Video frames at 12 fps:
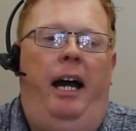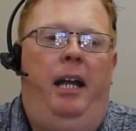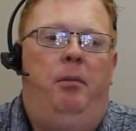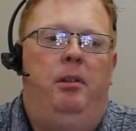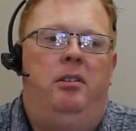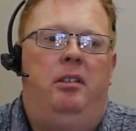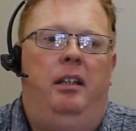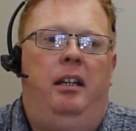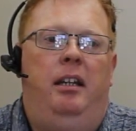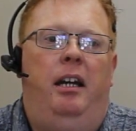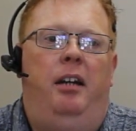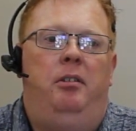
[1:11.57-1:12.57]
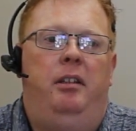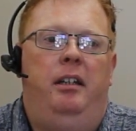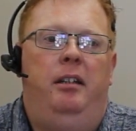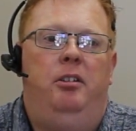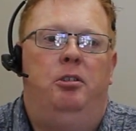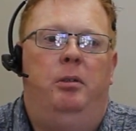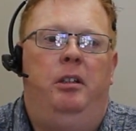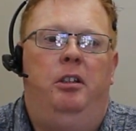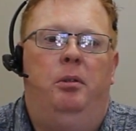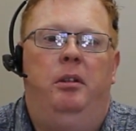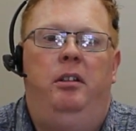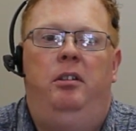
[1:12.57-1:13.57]
I would say I really enjoyed
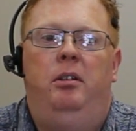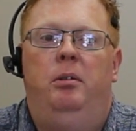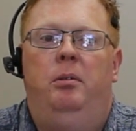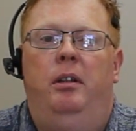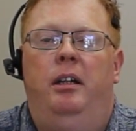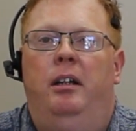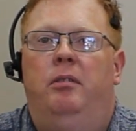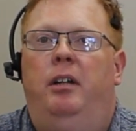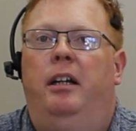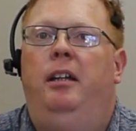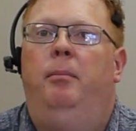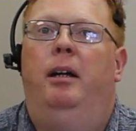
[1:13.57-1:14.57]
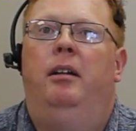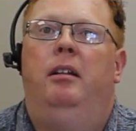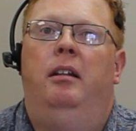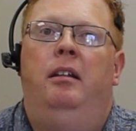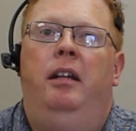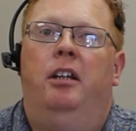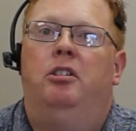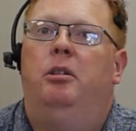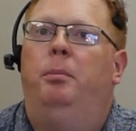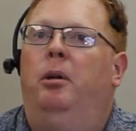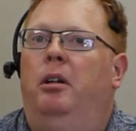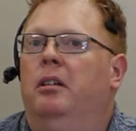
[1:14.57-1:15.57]
going to Rocky Mountain National
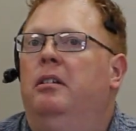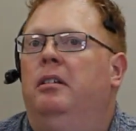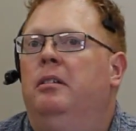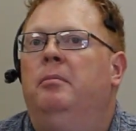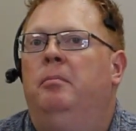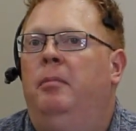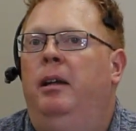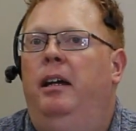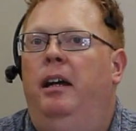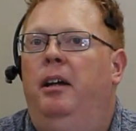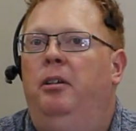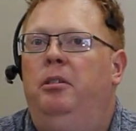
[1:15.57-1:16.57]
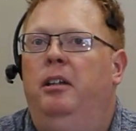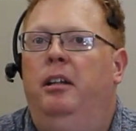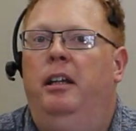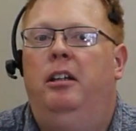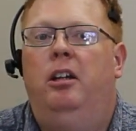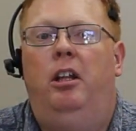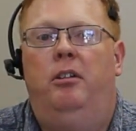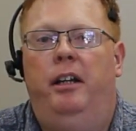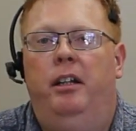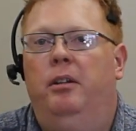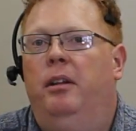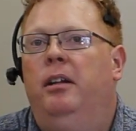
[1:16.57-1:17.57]
Park. Uh, I really like
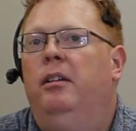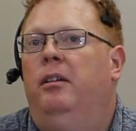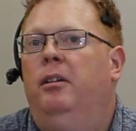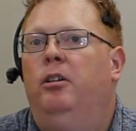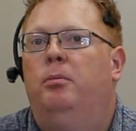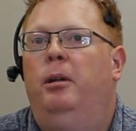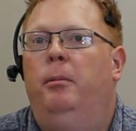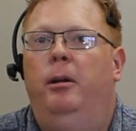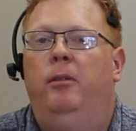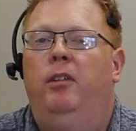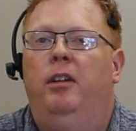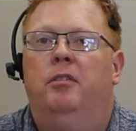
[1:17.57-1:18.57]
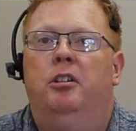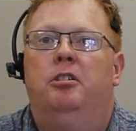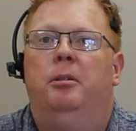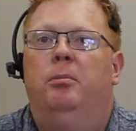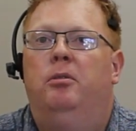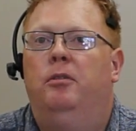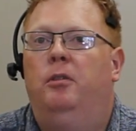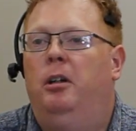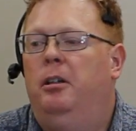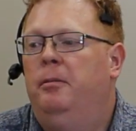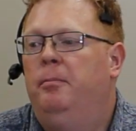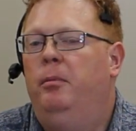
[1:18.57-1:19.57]
Colorado. That was probably my favorite trip so far
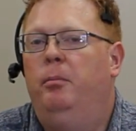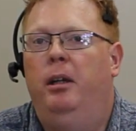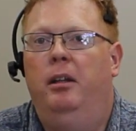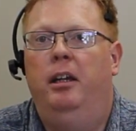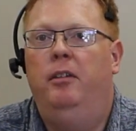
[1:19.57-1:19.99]
in my